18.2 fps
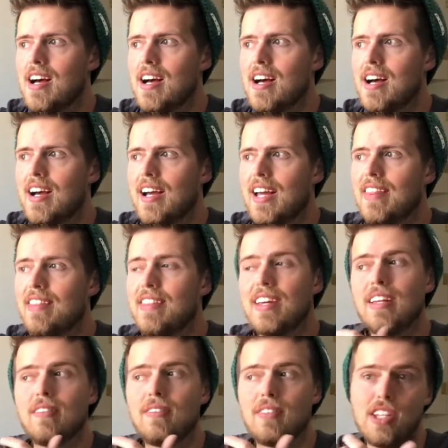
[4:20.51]
And
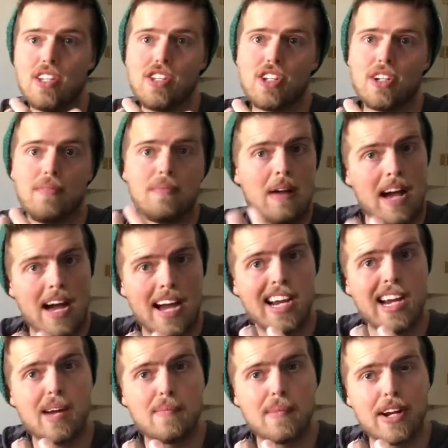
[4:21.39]
then this year,
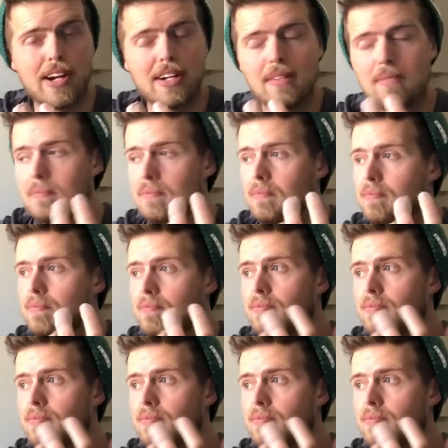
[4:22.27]
I got married,